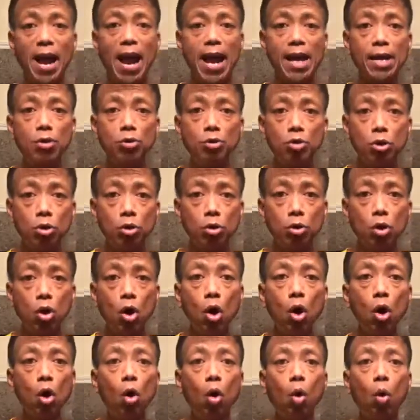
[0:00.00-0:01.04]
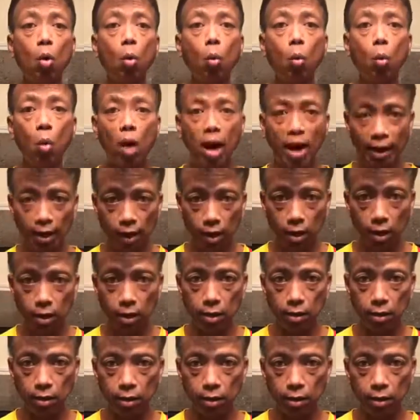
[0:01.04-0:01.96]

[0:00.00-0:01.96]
Andrew Weil.